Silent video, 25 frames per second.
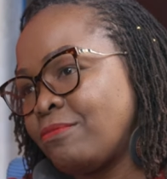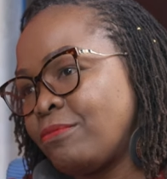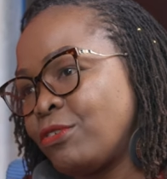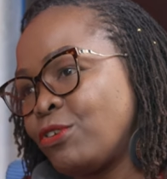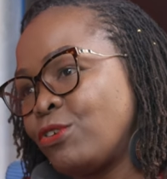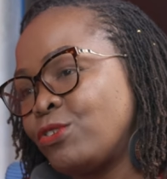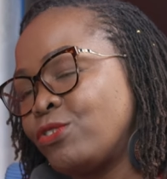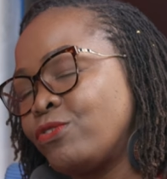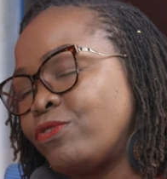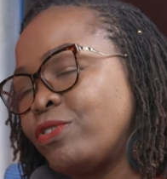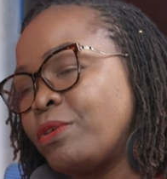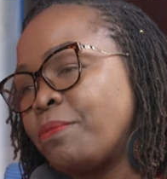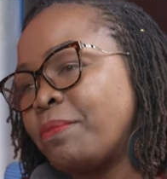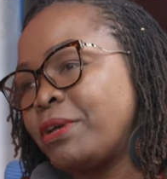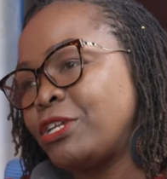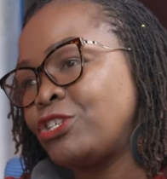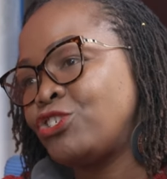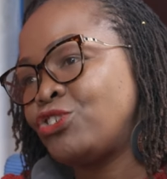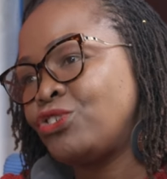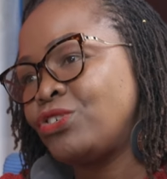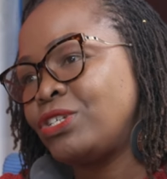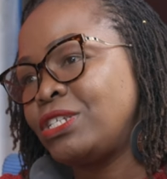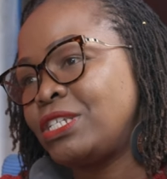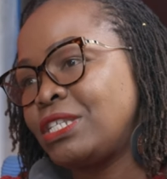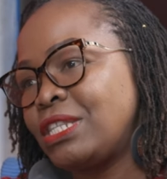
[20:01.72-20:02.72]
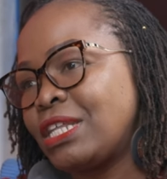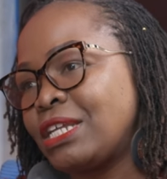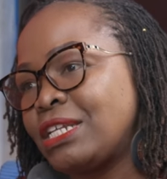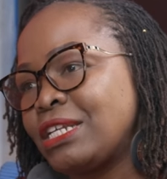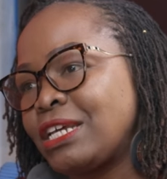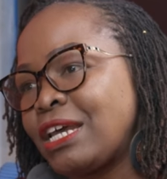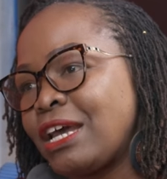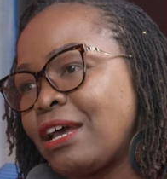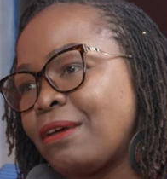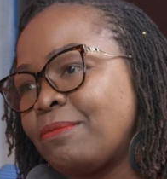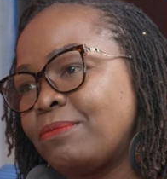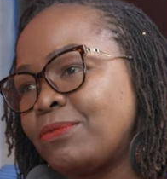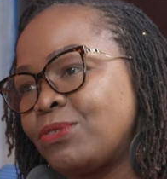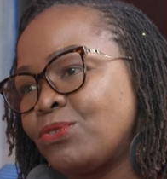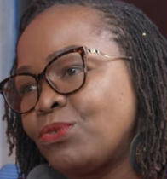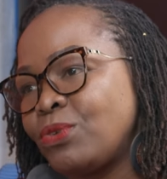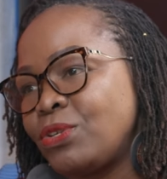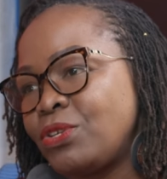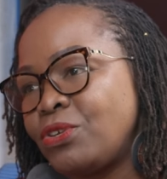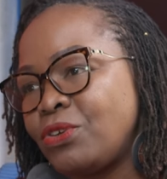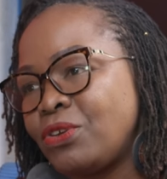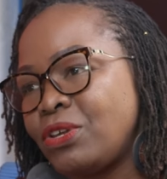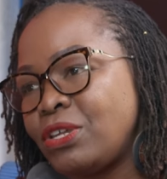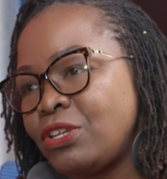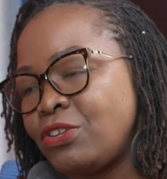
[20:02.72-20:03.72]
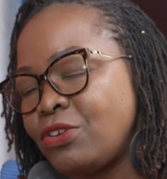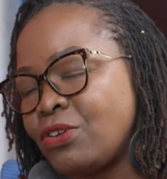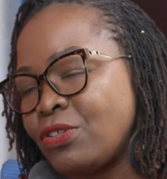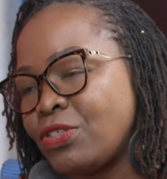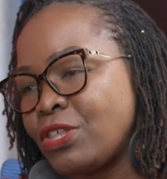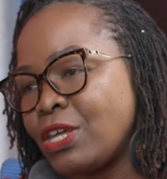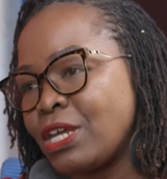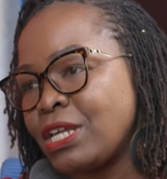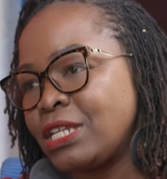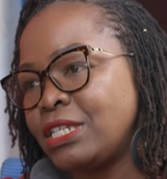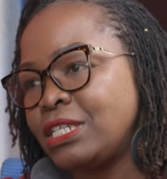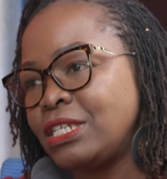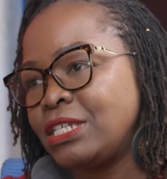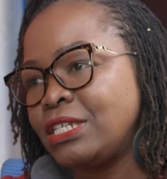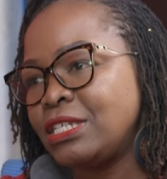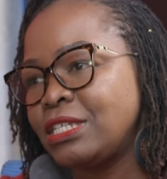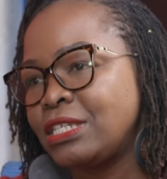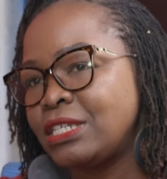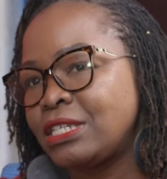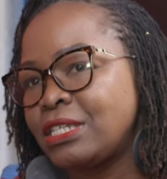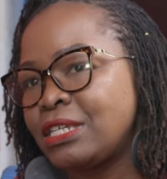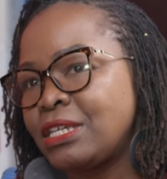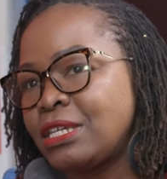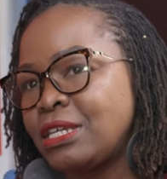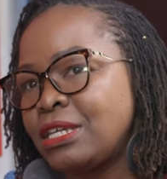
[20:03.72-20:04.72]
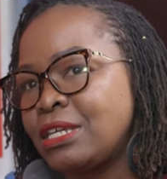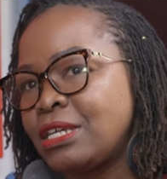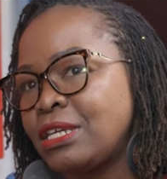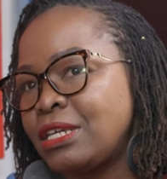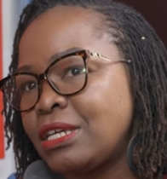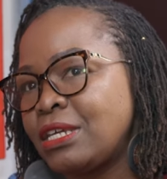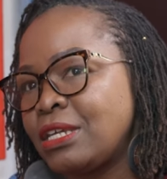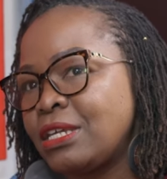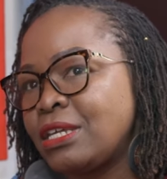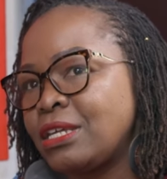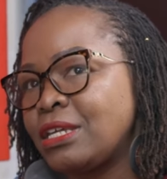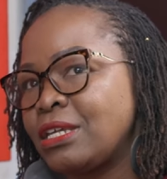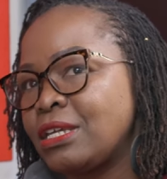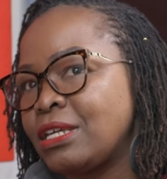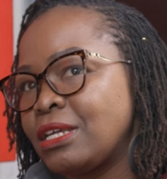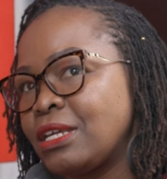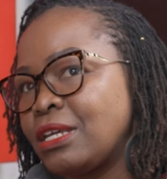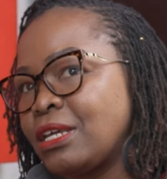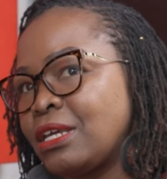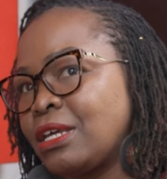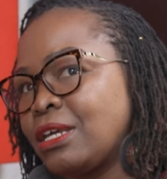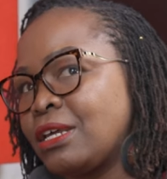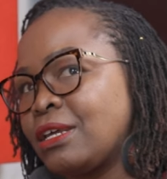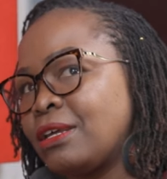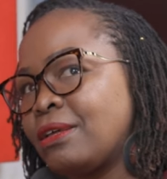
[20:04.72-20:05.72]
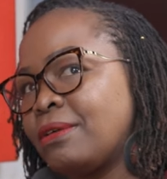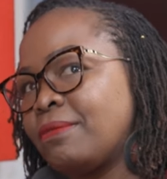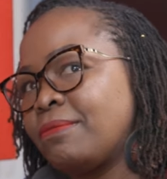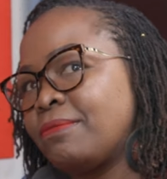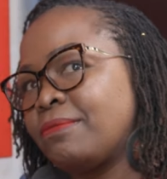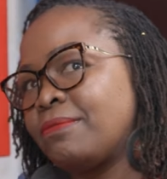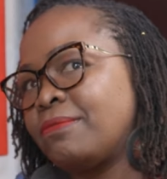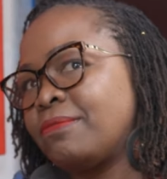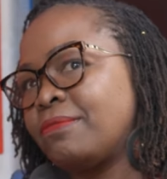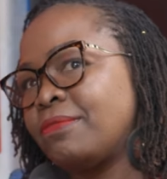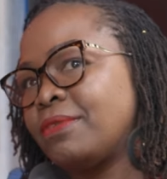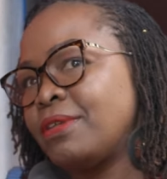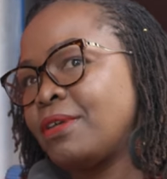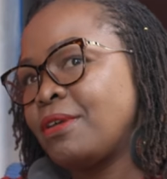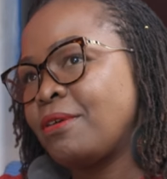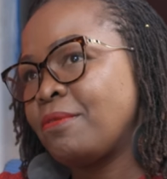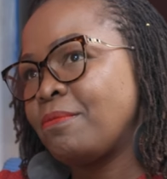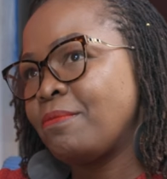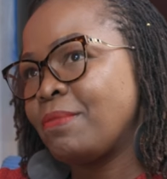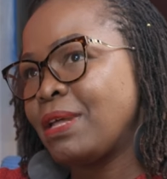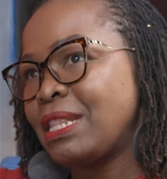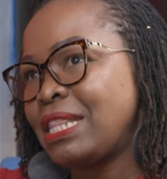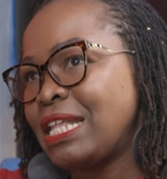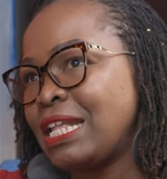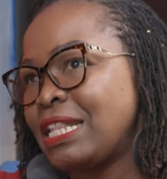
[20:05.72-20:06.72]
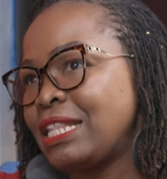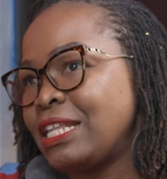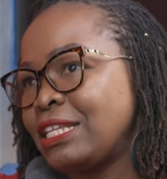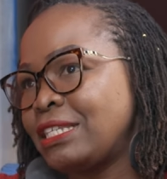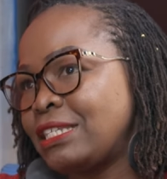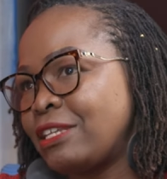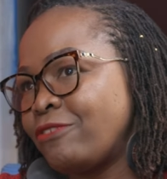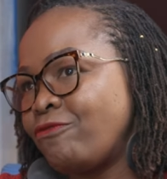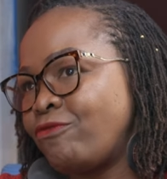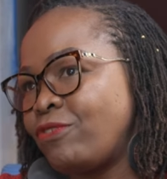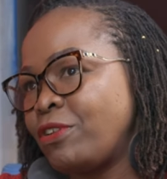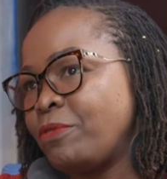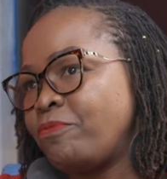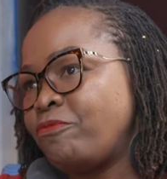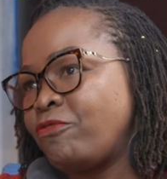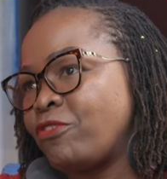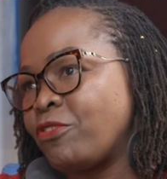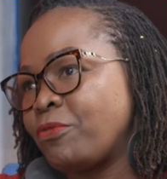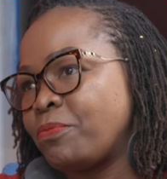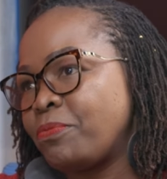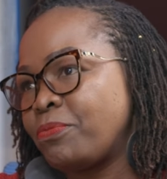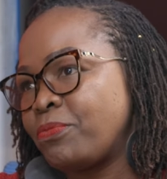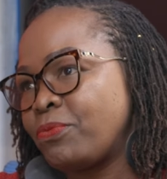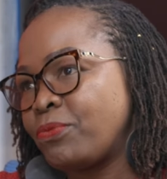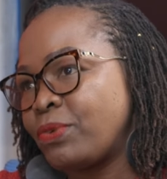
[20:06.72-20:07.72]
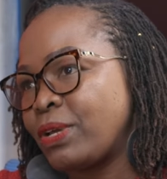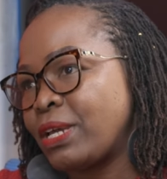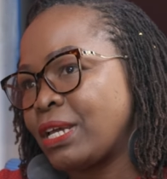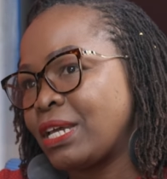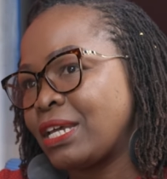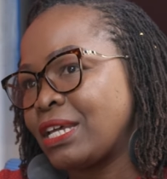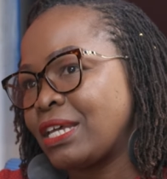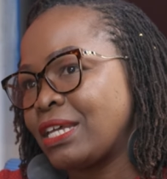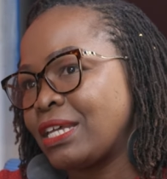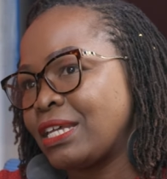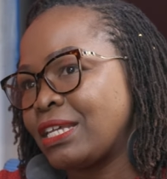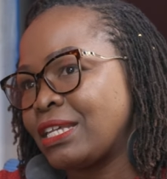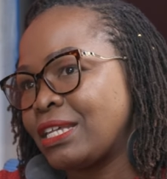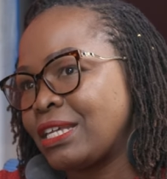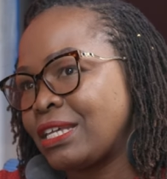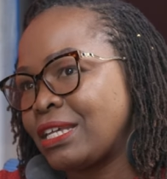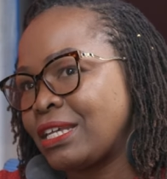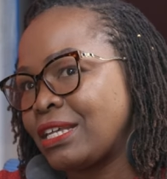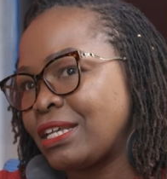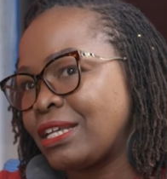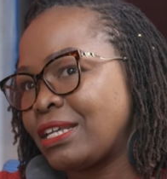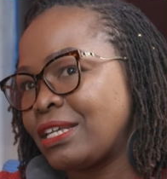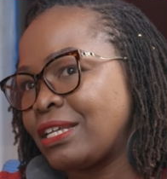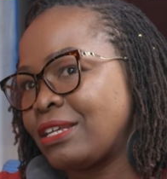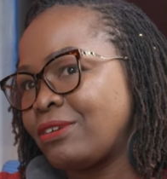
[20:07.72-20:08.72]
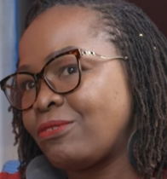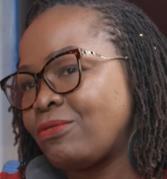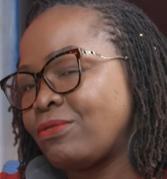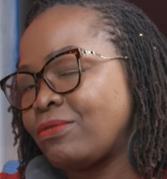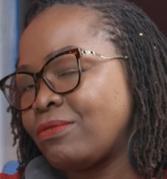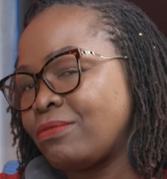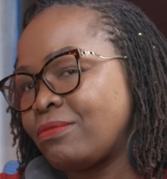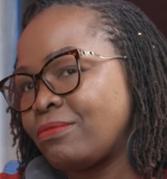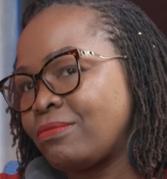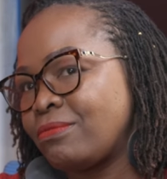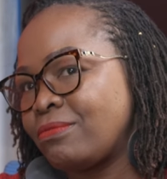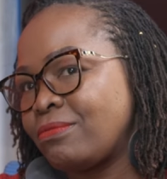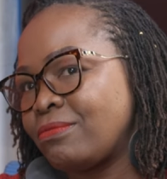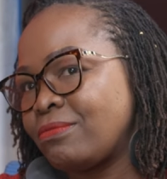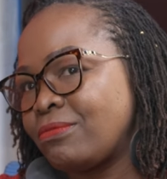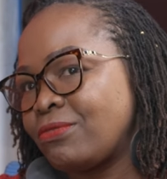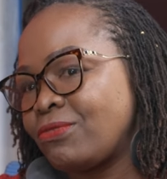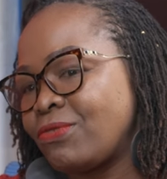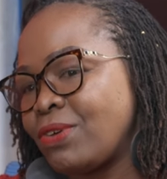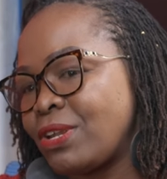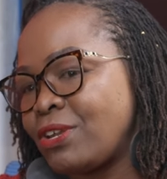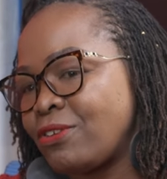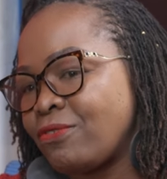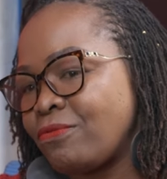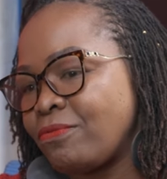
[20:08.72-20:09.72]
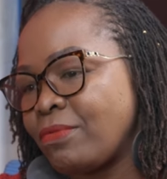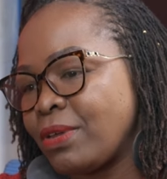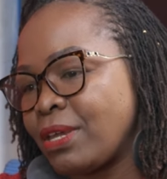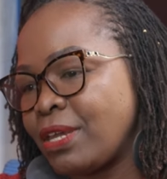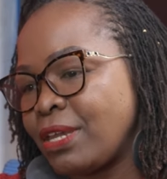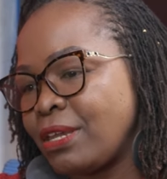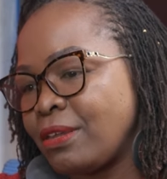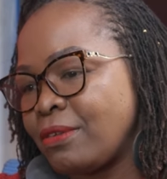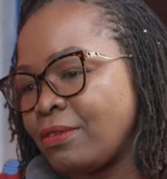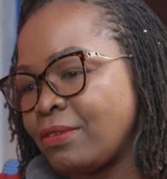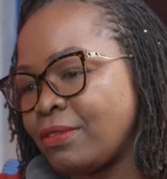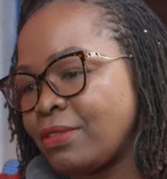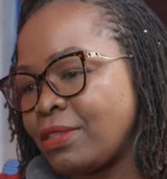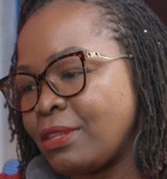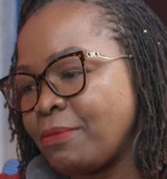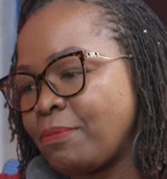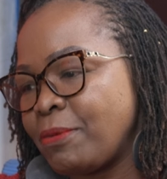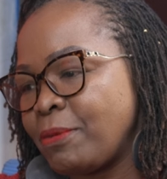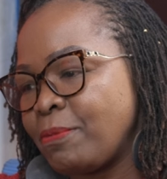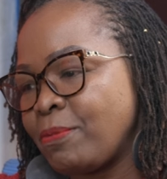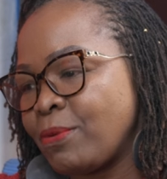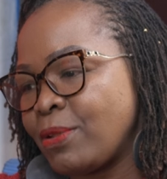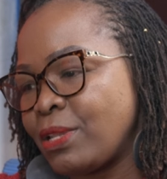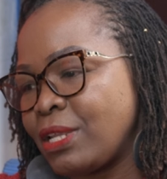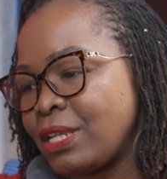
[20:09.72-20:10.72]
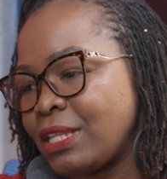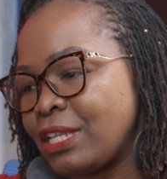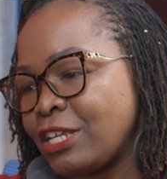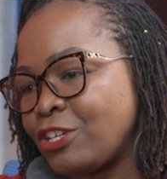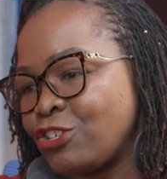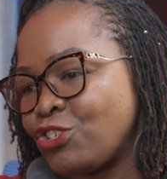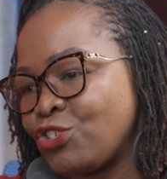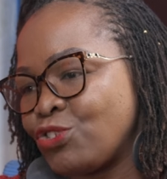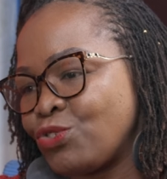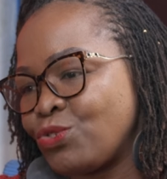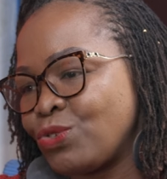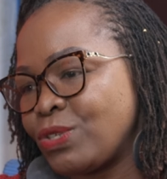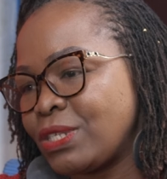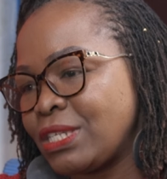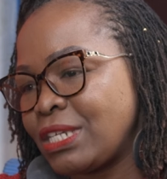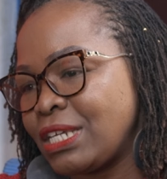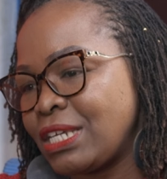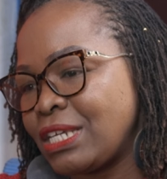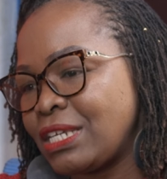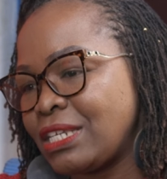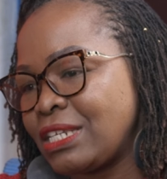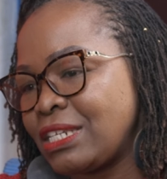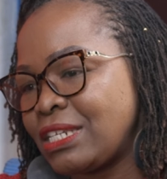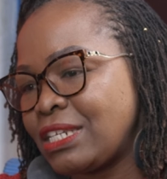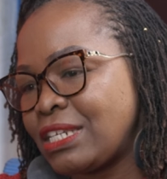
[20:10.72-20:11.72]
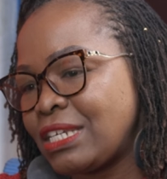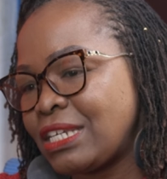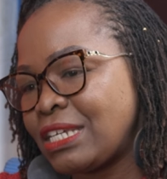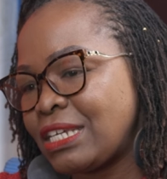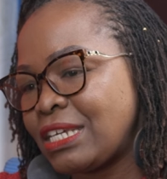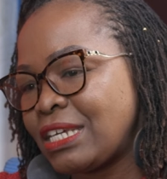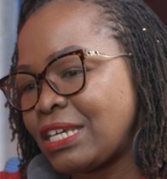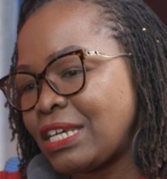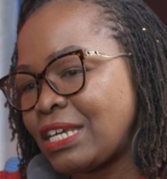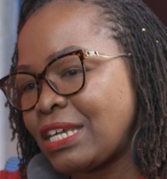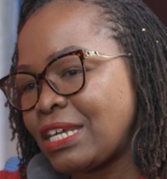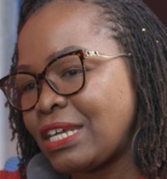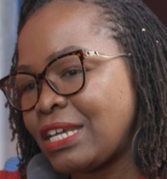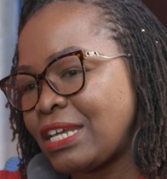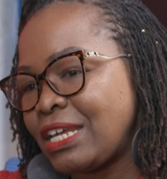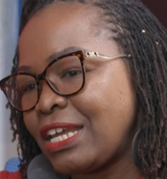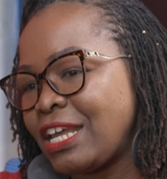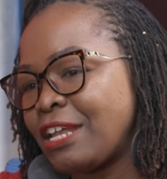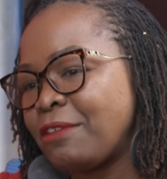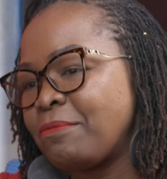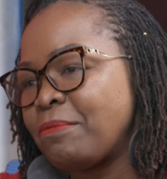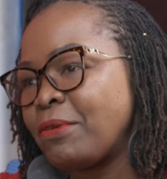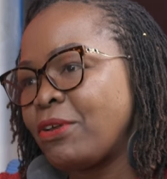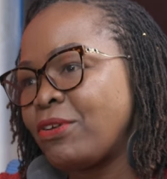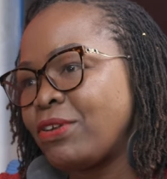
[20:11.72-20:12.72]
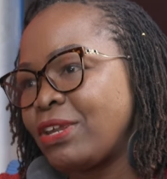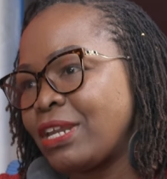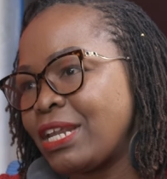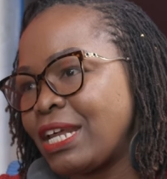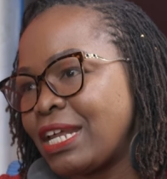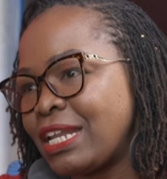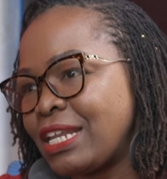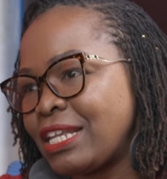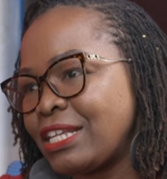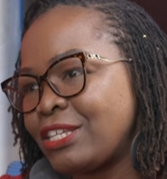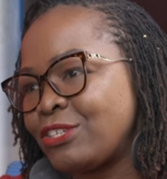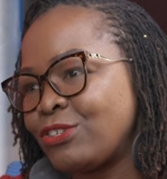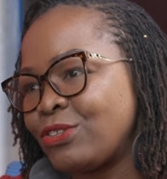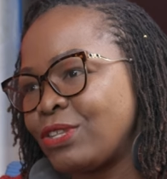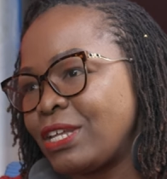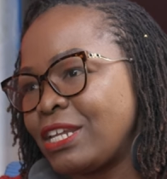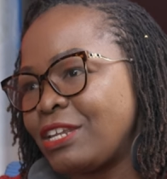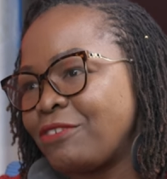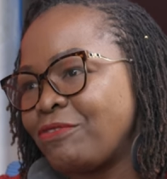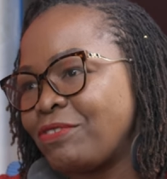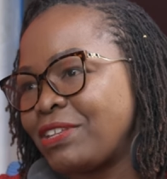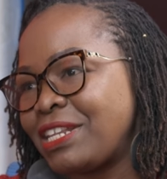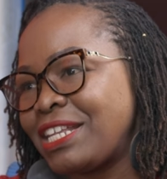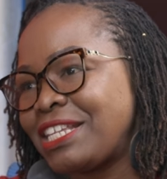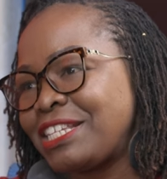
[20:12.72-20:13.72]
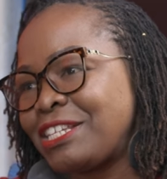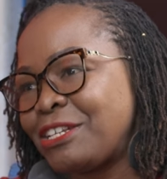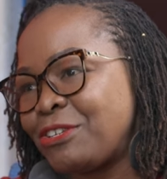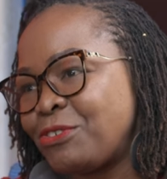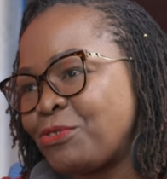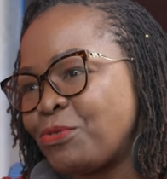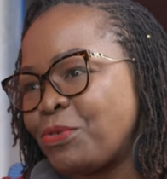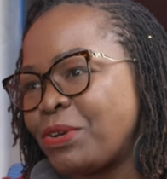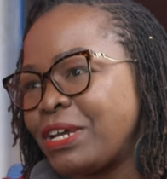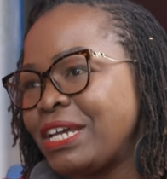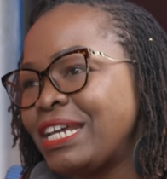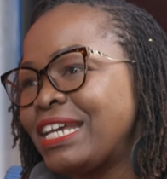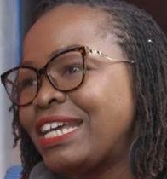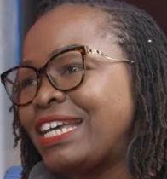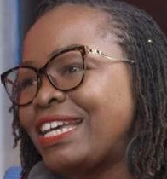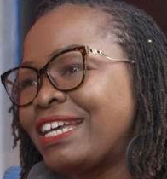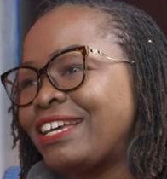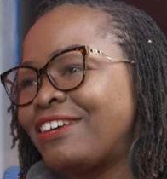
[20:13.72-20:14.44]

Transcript: because of the maturity that comes when you're in your 30s. Um, but then there's a flip flop where one of my the people in the show said get married early so that if it doesn't work